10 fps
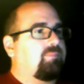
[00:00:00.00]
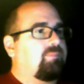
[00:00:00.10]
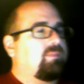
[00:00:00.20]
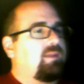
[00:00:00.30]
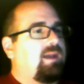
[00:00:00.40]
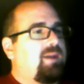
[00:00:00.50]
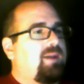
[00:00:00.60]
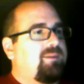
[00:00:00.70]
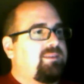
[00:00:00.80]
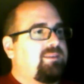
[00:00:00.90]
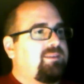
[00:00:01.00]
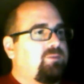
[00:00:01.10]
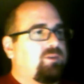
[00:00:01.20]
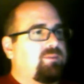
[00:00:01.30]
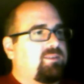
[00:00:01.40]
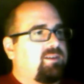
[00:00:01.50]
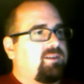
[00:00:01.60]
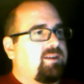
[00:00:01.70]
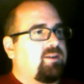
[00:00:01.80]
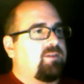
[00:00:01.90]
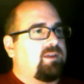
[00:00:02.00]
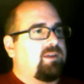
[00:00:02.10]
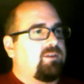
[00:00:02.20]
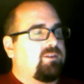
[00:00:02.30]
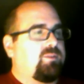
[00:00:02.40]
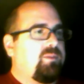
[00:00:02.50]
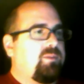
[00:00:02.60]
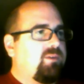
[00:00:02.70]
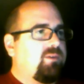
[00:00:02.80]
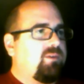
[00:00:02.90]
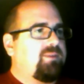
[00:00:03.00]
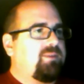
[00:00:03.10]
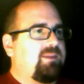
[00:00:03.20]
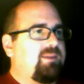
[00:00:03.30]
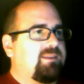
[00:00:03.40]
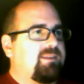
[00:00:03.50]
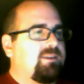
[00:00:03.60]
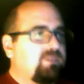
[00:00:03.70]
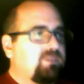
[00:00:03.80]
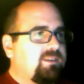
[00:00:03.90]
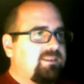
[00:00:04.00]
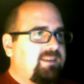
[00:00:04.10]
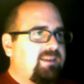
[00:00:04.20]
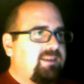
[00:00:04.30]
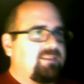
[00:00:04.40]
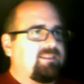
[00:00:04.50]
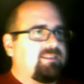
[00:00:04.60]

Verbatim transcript: How is Steve Williams starting over Gilchrist? People are really upset about this. Gilchrist stinks.